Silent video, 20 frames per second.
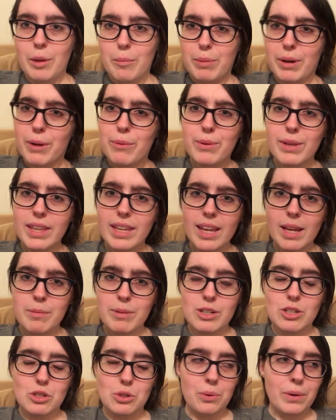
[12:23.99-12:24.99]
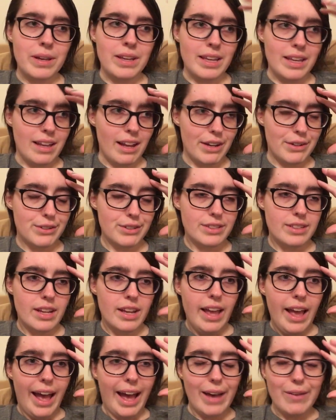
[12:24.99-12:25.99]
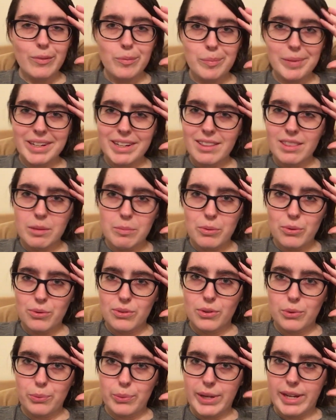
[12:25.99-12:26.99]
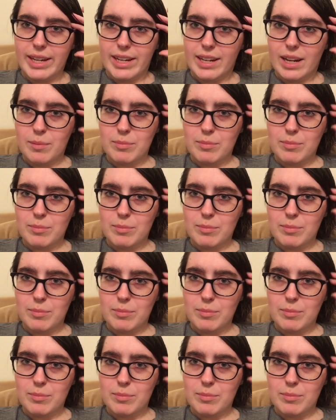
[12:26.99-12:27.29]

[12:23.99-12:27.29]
But I really am enjoying it. I just haven't been in the mood to read.